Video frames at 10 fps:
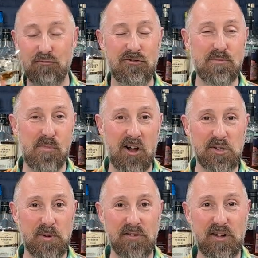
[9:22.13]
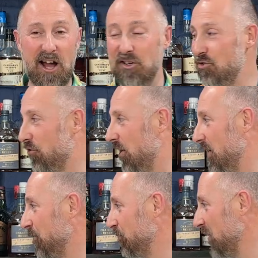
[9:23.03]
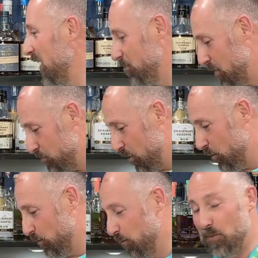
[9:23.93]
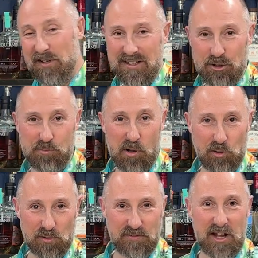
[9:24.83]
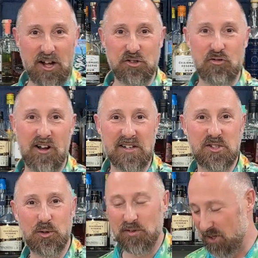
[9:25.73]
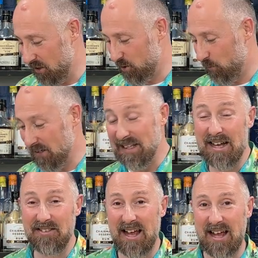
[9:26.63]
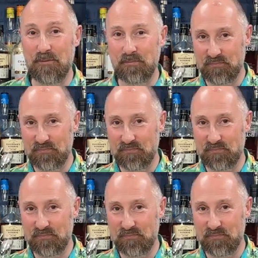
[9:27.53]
Reminds me of Cut and Dry. My bottle, a little bottle of Cut and Dry is sort of tucked away down there.